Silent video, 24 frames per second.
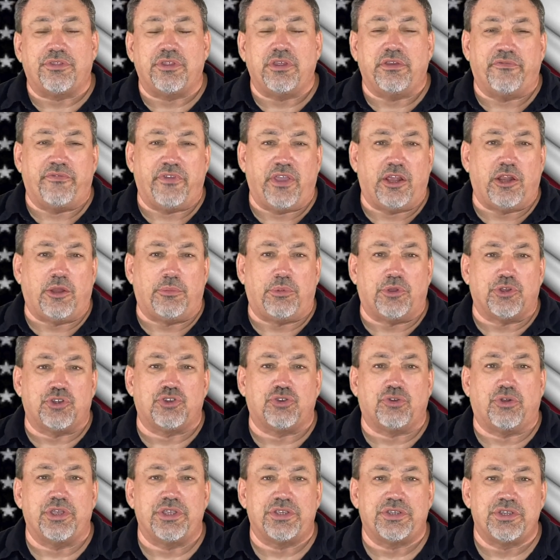the available
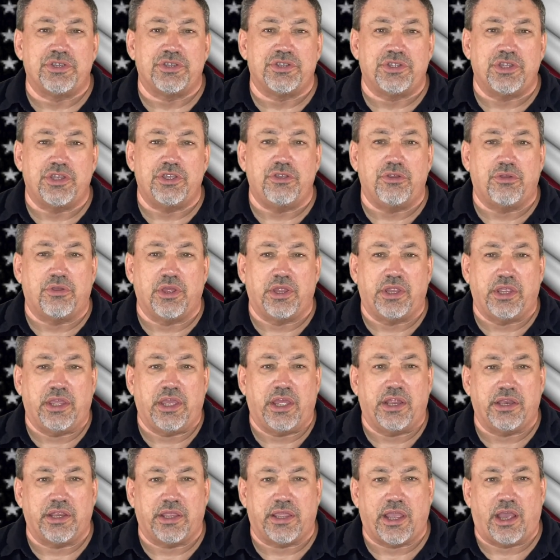choices that you can
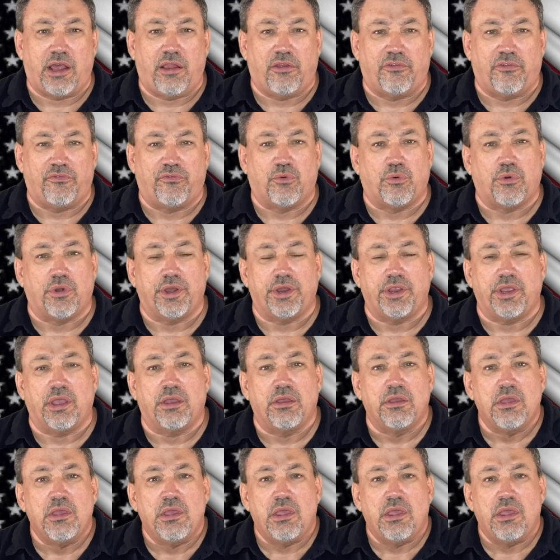get in California.